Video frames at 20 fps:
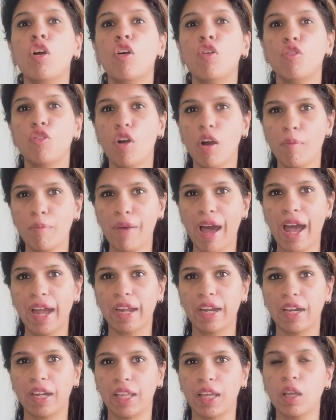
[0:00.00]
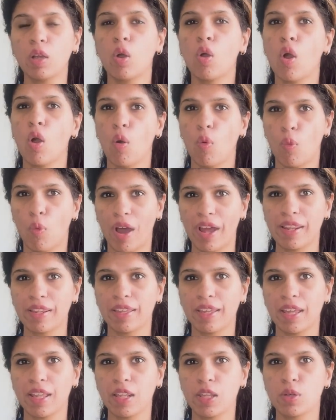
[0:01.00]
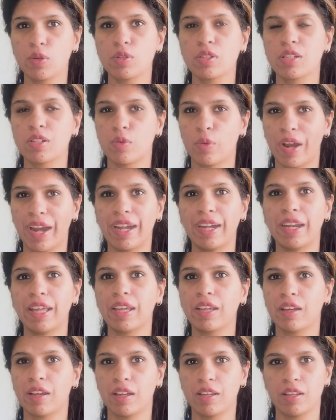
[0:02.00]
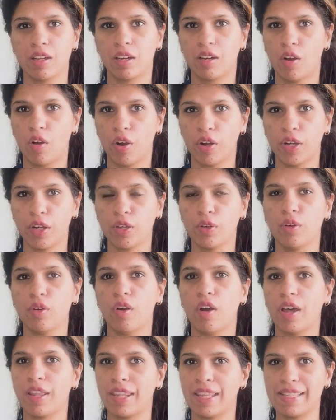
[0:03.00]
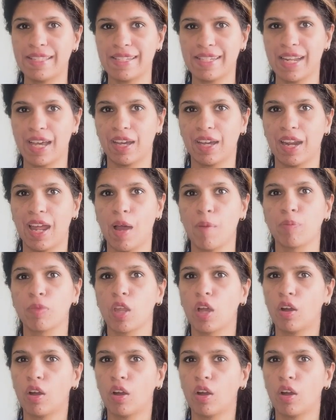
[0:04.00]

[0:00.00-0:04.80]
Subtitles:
For marketing, one can use trending audio on Instagram